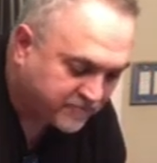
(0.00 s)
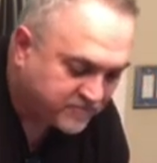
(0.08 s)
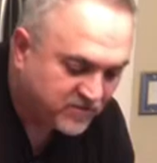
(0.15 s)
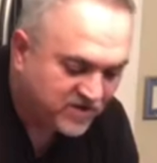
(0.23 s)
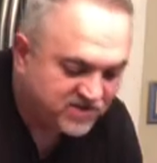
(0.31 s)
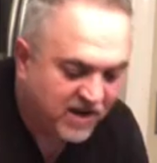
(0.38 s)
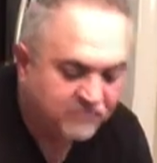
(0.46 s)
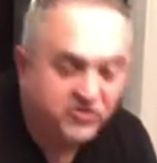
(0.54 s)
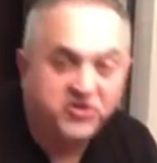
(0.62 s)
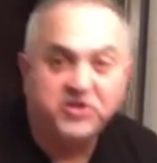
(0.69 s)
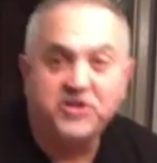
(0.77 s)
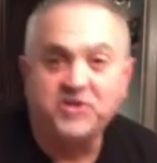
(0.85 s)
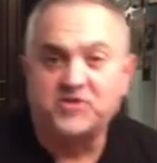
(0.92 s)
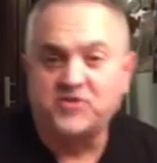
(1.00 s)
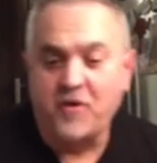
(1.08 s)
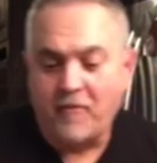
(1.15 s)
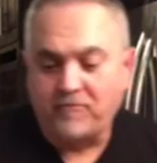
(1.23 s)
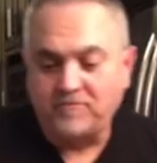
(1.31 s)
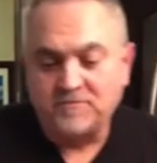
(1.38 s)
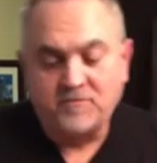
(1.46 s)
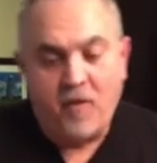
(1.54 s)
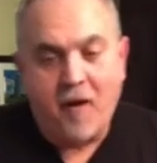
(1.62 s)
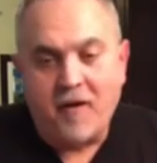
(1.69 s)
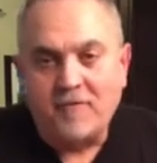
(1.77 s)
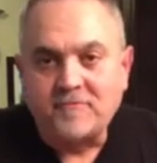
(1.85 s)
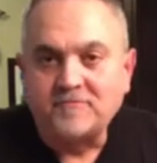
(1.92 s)
and some cheese.
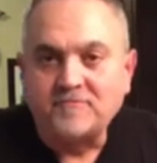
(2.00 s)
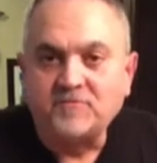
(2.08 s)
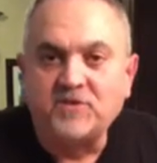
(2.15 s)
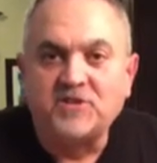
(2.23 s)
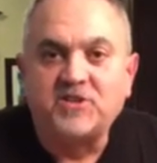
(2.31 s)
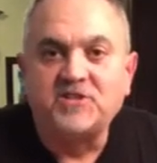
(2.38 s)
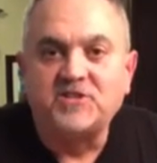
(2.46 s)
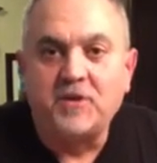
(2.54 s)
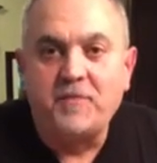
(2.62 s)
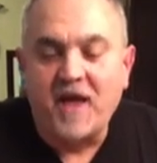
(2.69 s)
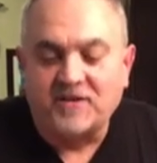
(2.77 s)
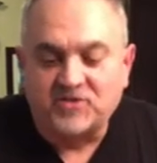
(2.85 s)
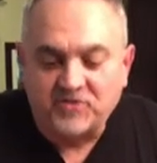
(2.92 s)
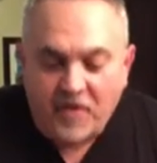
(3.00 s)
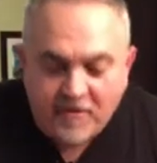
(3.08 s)
This is the best.